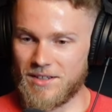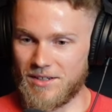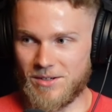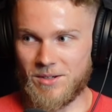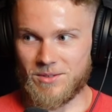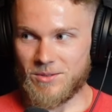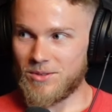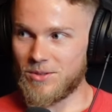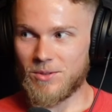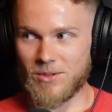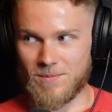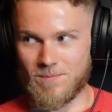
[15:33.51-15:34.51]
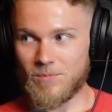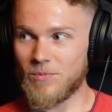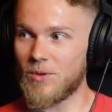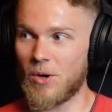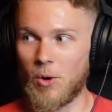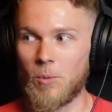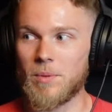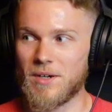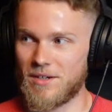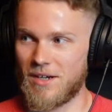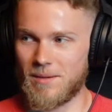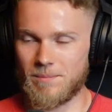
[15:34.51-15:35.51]
Like, no, dude, you were
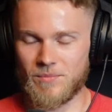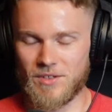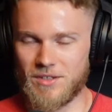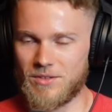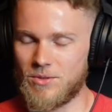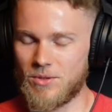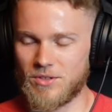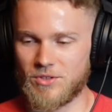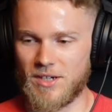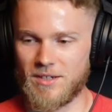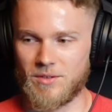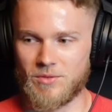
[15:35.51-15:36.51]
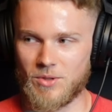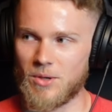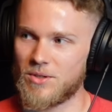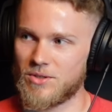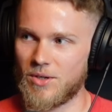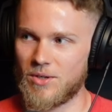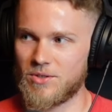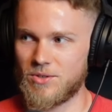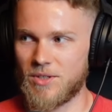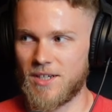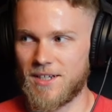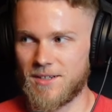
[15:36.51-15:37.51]
opening it up and you are trying to throw it as hard as
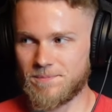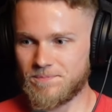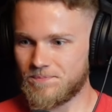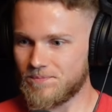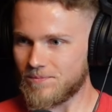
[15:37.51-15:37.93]
you can.